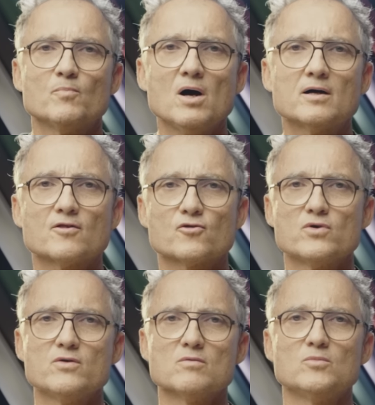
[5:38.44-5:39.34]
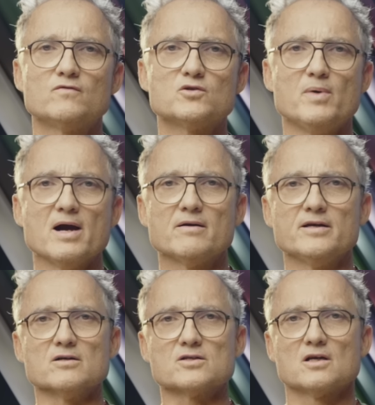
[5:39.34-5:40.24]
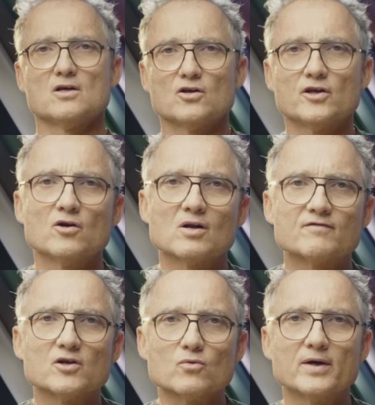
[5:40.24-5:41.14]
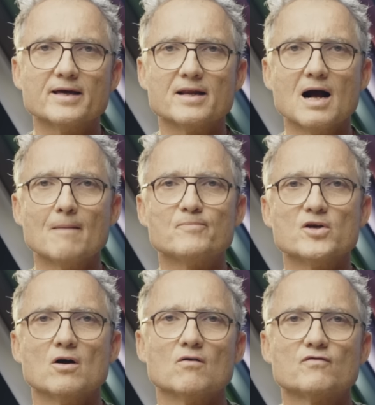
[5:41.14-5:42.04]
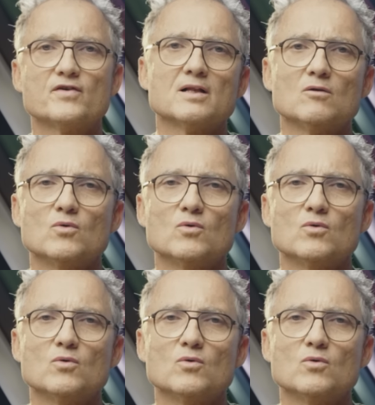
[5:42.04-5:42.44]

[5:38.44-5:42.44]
Pocket 3 removes barriers. You don't have to rig it up, you don't fiddle